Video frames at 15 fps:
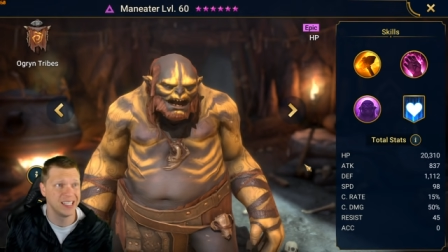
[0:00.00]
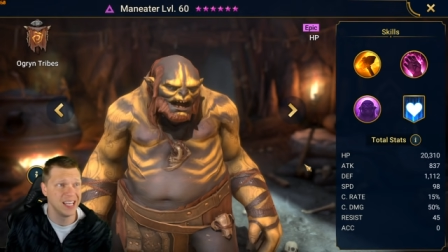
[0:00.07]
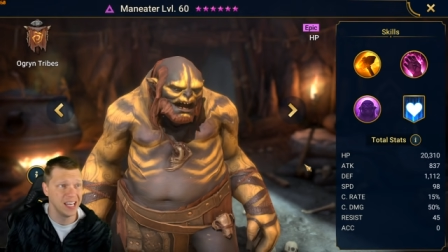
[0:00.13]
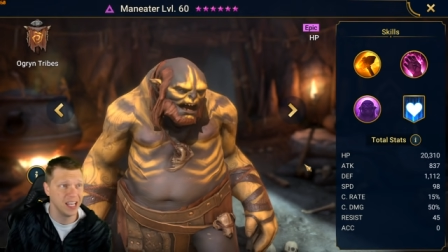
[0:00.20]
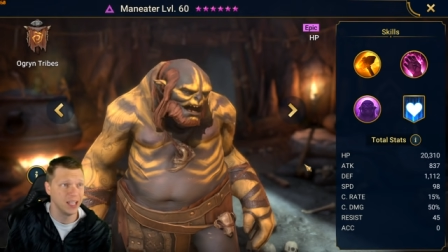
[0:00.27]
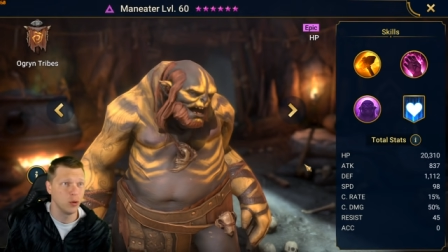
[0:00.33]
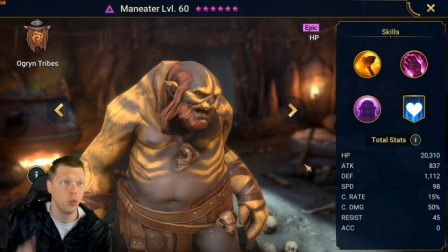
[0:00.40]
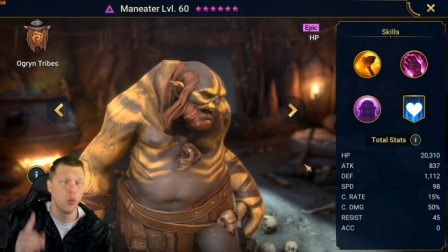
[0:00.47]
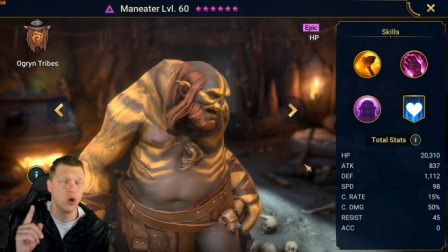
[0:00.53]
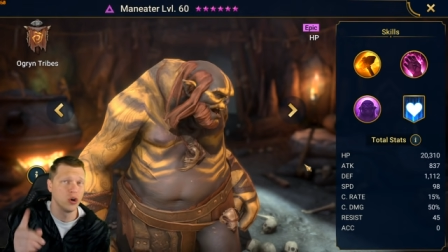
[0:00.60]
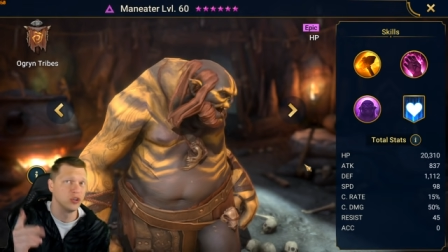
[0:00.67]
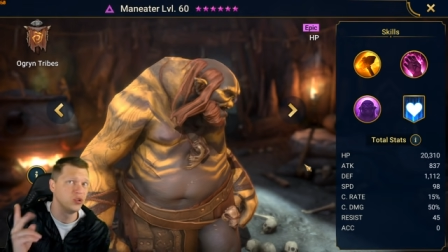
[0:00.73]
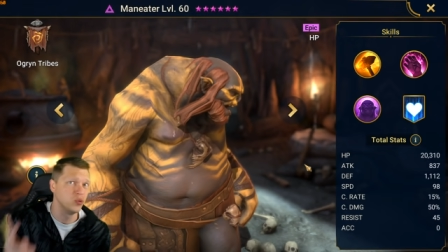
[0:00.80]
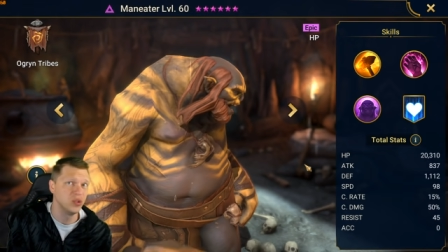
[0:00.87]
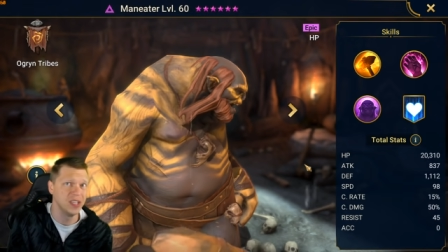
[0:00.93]
Getting one or
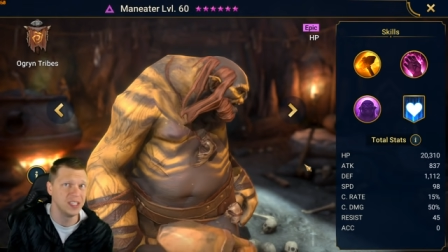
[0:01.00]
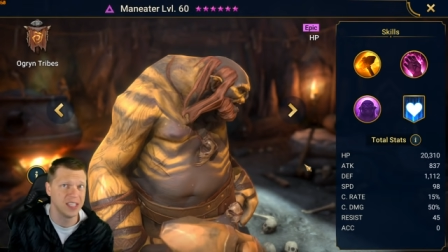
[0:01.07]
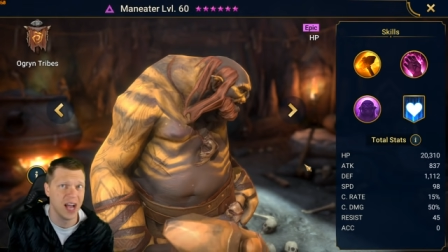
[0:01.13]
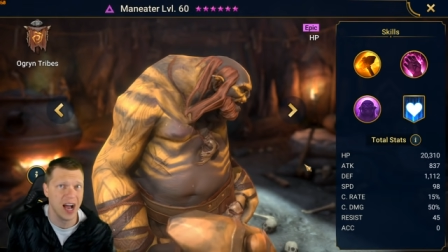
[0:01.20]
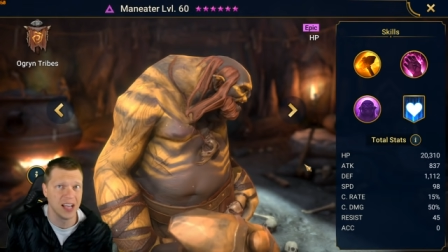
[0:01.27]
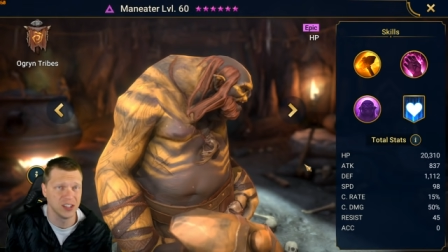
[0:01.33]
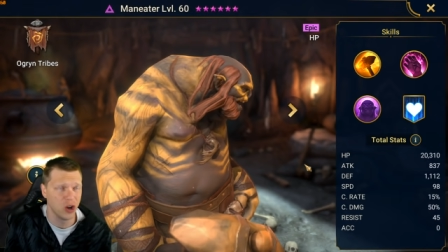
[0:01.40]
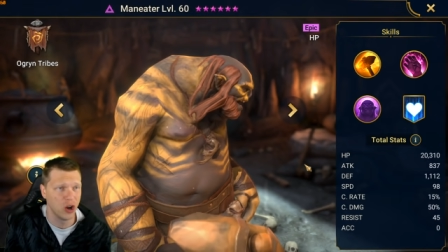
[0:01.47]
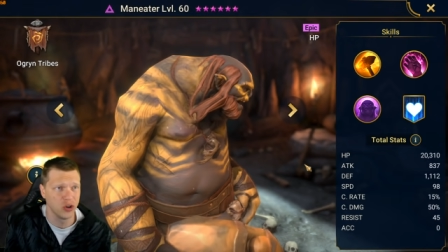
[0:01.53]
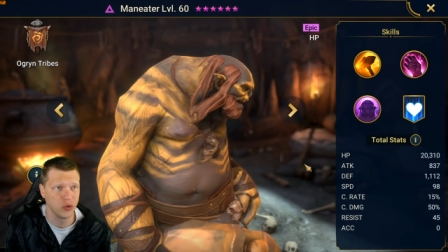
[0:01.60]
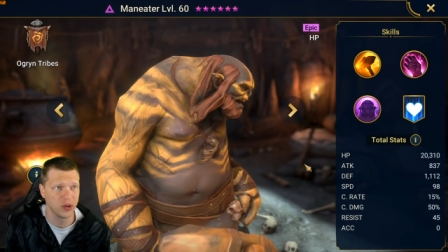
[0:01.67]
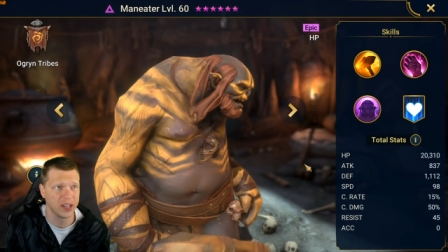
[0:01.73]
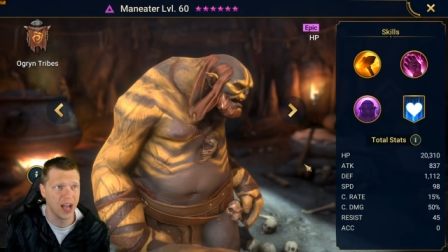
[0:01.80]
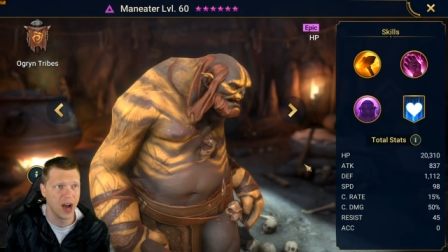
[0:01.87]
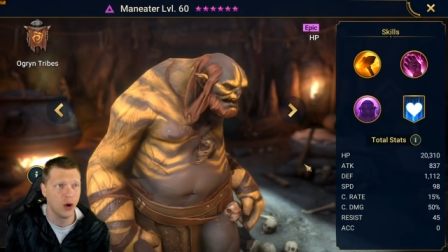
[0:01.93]
two of these guys on your
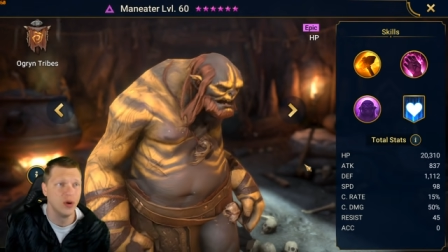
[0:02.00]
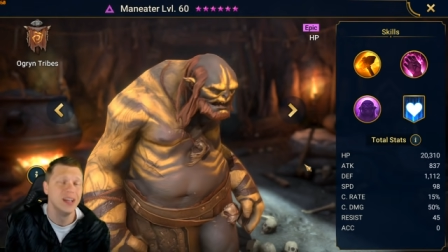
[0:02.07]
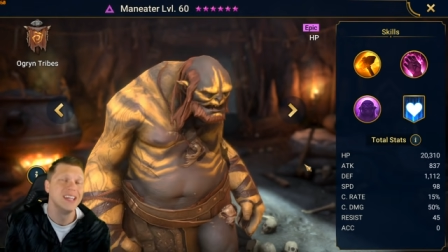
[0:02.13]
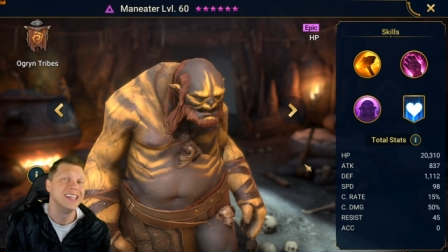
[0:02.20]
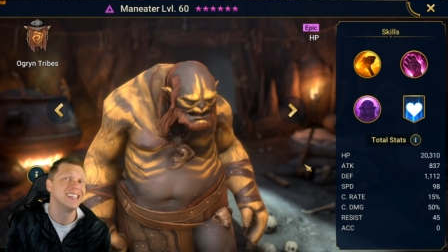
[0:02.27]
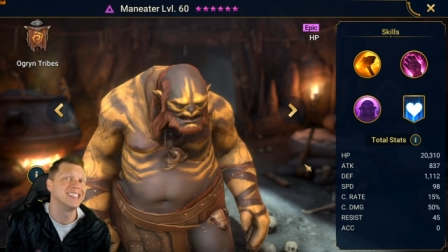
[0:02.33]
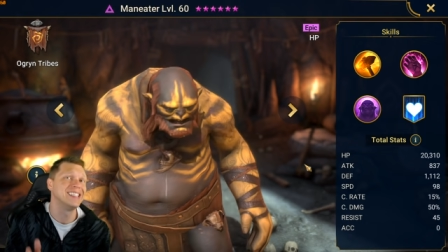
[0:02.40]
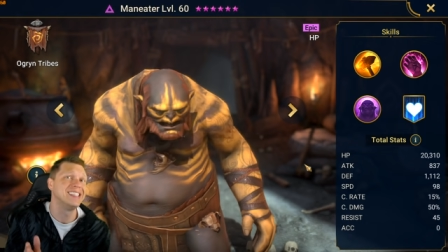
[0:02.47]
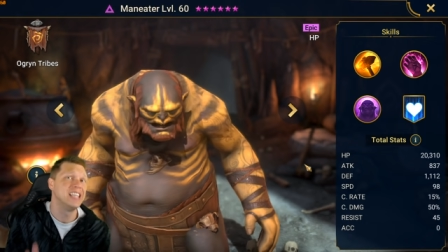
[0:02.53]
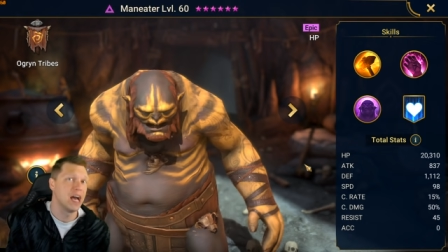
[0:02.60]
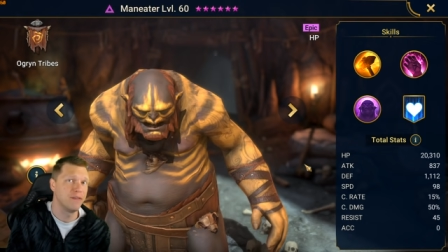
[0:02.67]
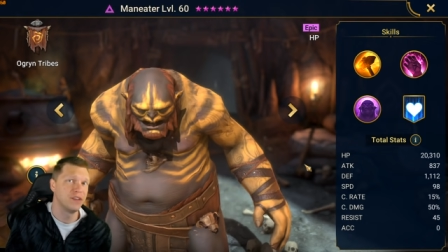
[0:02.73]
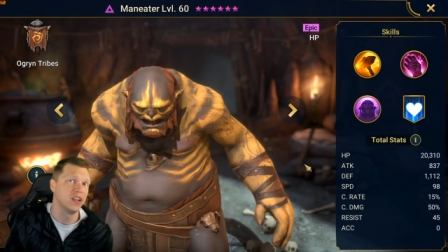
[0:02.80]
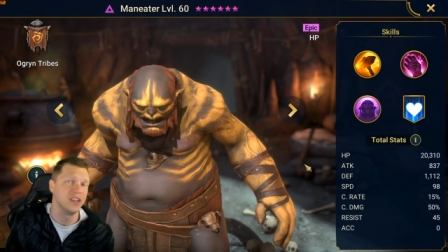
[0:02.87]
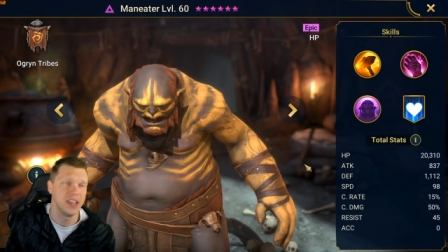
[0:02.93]
account is
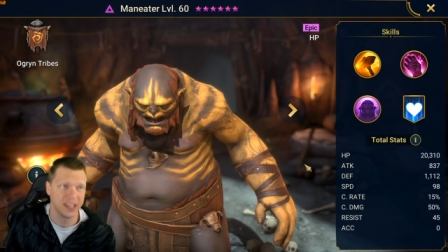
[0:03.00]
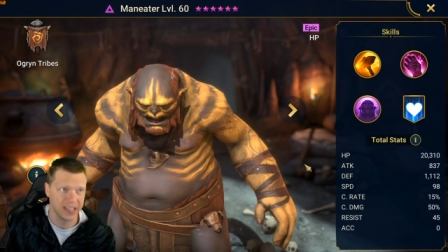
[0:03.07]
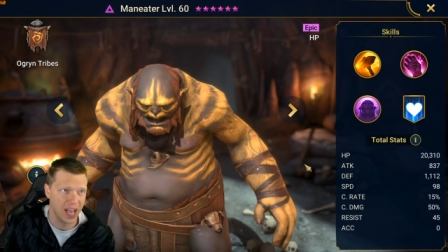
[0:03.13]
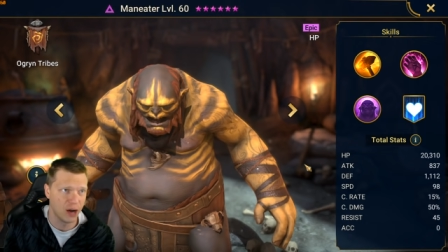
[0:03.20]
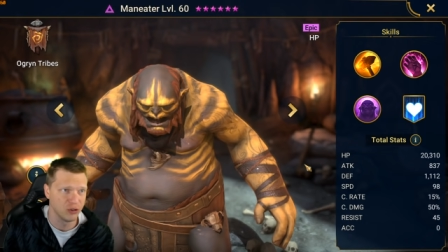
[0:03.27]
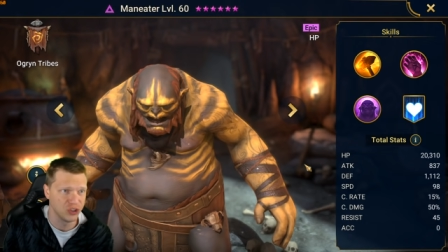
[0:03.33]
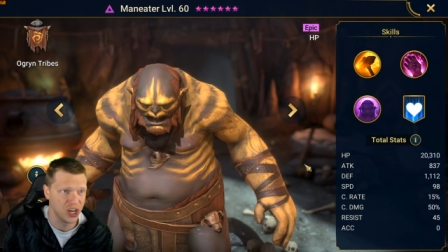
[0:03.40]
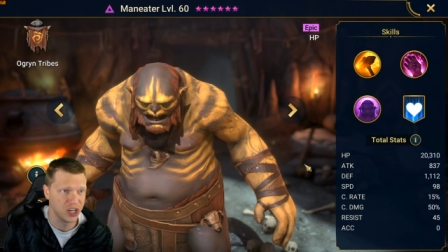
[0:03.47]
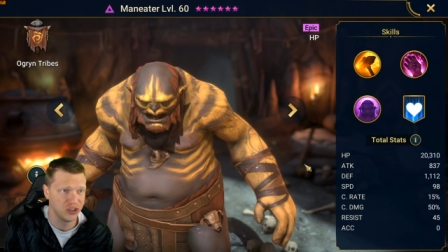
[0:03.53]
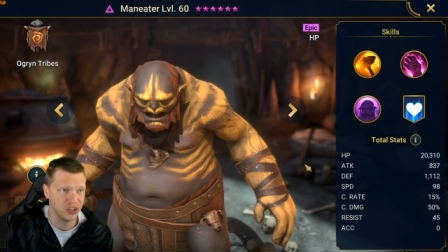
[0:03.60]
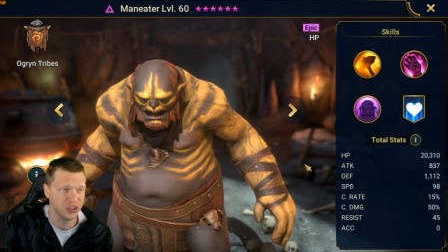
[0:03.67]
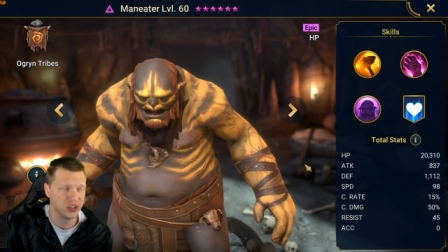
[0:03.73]
definitely account changing.